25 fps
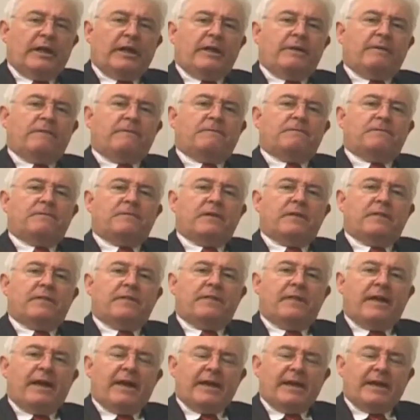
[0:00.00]
if
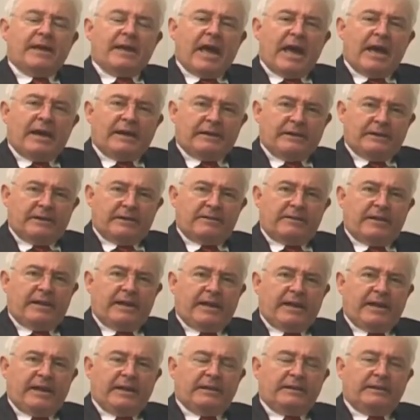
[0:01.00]
they
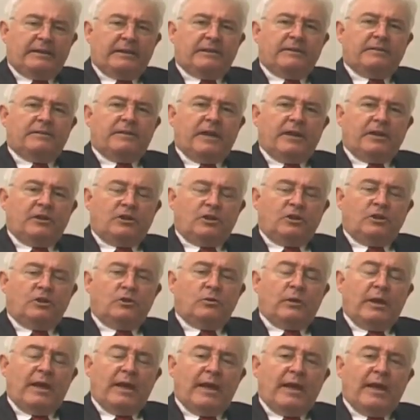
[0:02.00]
understand that
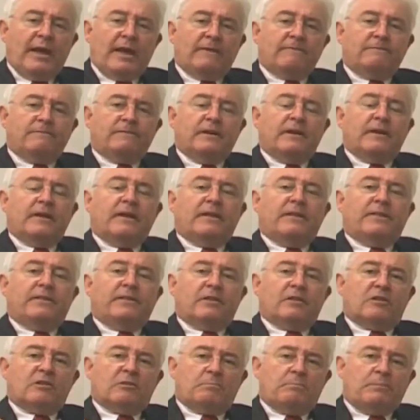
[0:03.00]
you have
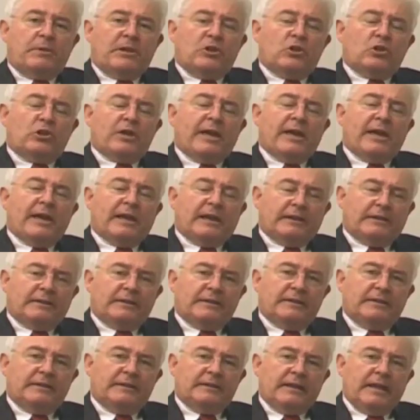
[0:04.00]
the
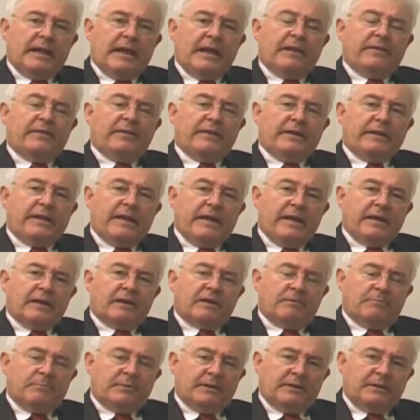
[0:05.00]
speciality and the
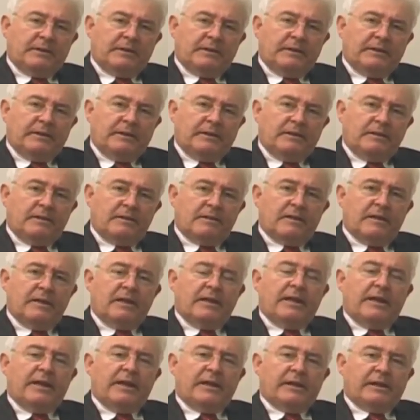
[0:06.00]
expertise
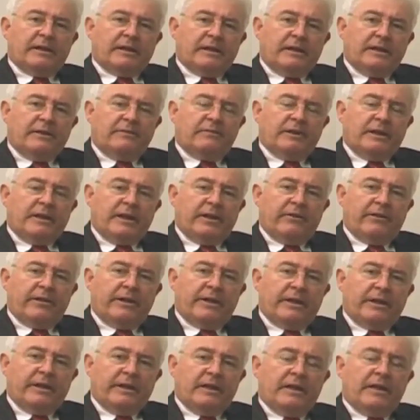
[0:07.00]
in a given
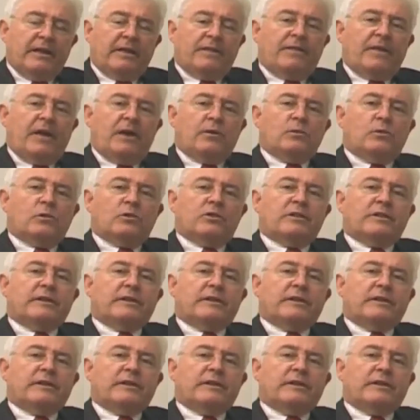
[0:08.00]
area that will